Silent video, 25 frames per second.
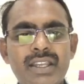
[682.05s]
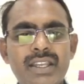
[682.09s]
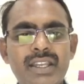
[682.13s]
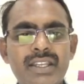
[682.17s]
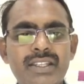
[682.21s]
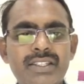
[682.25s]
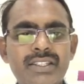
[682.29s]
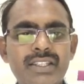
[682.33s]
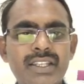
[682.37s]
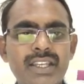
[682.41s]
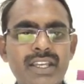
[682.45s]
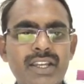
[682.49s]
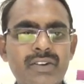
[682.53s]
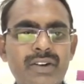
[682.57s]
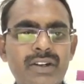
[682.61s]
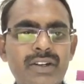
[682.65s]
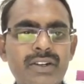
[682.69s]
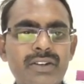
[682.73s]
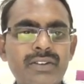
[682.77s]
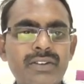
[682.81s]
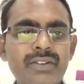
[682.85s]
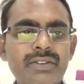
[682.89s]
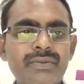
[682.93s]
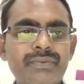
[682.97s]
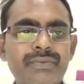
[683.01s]
is equal
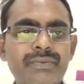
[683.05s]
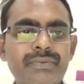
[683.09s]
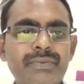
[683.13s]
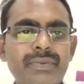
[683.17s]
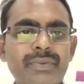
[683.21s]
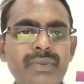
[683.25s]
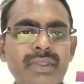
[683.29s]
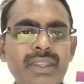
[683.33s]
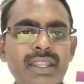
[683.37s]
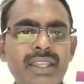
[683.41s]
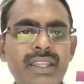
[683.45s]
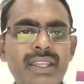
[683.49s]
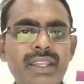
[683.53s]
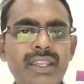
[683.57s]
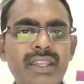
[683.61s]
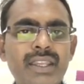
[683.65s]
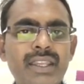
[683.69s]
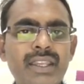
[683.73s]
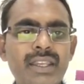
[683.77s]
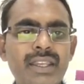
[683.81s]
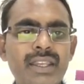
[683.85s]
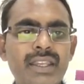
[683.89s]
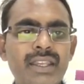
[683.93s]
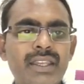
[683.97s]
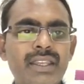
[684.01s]
to
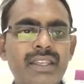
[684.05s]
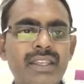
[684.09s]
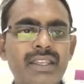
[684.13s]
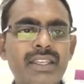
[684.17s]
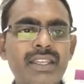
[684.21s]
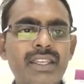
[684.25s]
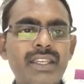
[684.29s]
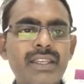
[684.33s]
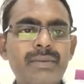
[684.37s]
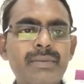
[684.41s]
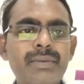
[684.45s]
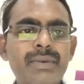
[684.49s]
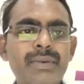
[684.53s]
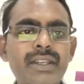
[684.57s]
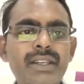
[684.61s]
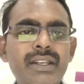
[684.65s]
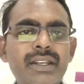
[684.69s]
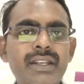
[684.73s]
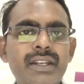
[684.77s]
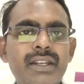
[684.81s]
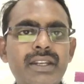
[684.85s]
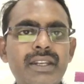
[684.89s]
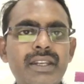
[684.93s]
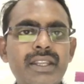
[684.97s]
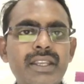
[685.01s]

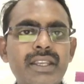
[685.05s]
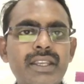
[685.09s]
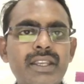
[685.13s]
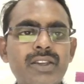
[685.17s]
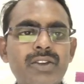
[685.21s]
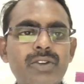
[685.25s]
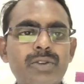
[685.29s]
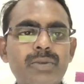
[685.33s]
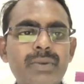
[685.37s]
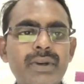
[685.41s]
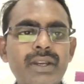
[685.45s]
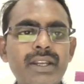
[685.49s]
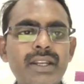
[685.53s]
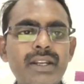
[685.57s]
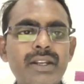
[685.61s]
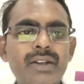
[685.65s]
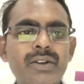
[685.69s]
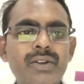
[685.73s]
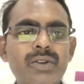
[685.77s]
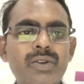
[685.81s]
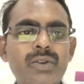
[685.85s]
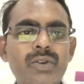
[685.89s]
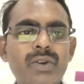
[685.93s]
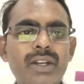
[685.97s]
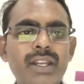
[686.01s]
EB TQ by
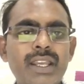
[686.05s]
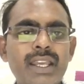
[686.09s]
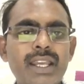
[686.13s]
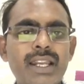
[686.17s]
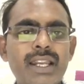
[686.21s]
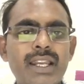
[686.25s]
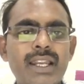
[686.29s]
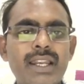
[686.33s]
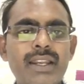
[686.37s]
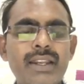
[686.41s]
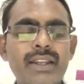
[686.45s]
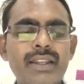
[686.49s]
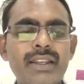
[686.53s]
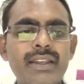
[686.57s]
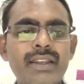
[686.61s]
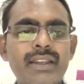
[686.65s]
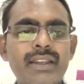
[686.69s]
12L.